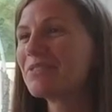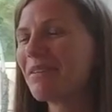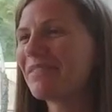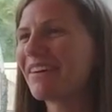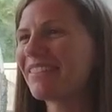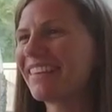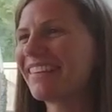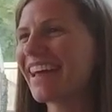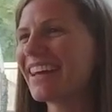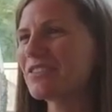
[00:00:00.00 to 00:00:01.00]
Do you remember that was
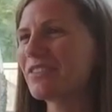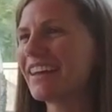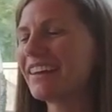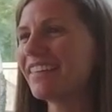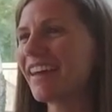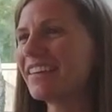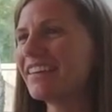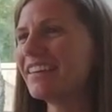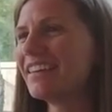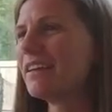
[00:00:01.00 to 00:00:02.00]
his catchphrase?
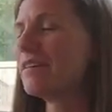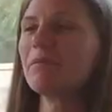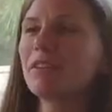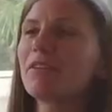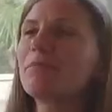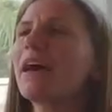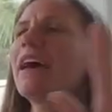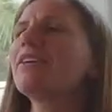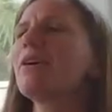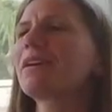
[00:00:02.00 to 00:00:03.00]
Like,
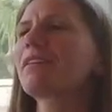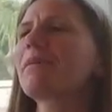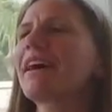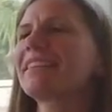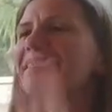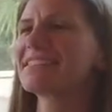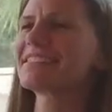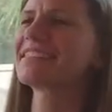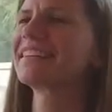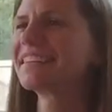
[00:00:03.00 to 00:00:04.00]
spare no
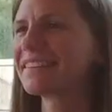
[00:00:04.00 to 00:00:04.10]
expense.